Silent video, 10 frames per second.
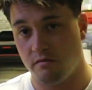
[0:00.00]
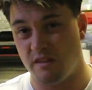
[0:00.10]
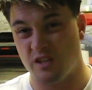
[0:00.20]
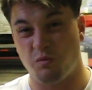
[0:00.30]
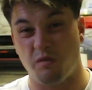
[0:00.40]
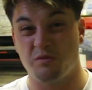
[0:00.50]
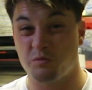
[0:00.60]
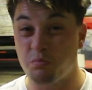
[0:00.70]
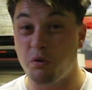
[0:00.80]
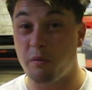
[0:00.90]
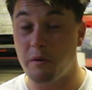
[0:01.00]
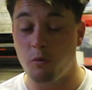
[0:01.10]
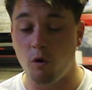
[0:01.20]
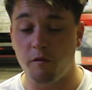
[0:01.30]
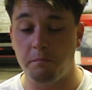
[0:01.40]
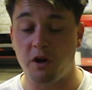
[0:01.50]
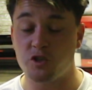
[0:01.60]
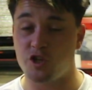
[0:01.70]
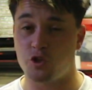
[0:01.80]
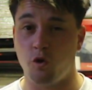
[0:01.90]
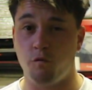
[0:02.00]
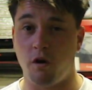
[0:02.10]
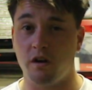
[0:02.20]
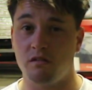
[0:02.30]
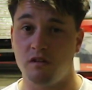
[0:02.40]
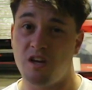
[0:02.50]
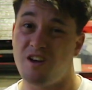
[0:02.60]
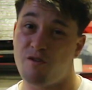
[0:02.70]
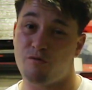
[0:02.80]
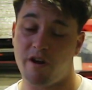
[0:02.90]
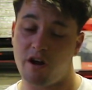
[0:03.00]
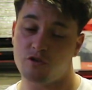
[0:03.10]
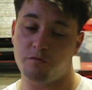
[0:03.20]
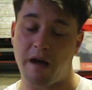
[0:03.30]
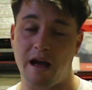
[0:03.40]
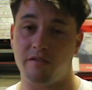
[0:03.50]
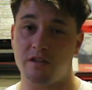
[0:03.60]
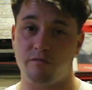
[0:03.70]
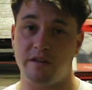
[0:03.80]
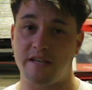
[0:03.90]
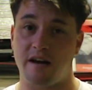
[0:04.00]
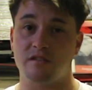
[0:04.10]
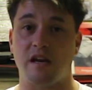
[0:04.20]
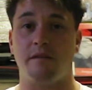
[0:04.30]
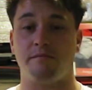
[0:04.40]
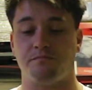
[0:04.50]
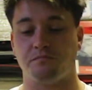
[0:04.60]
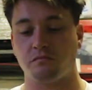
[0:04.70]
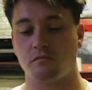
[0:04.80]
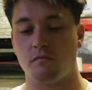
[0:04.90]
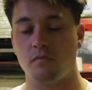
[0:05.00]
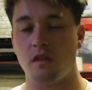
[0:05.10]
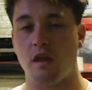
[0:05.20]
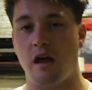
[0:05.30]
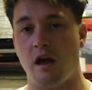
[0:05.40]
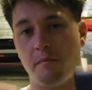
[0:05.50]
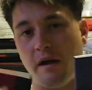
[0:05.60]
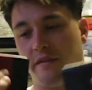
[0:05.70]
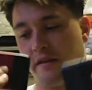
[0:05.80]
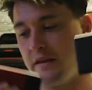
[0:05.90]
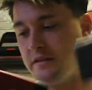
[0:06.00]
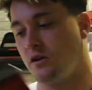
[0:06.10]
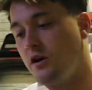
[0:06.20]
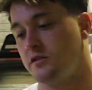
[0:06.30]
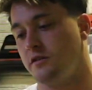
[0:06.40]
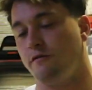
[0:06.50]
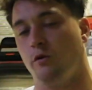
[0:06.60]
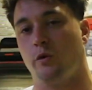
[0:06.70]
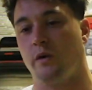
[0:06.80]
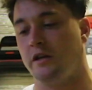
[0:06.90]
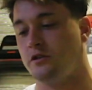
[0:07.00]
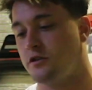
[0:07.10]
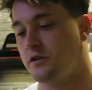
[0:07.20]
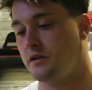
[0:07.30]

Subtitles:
This one's probably more of a budget sort of one, £300 this retails at, and then these guys 40 quid each.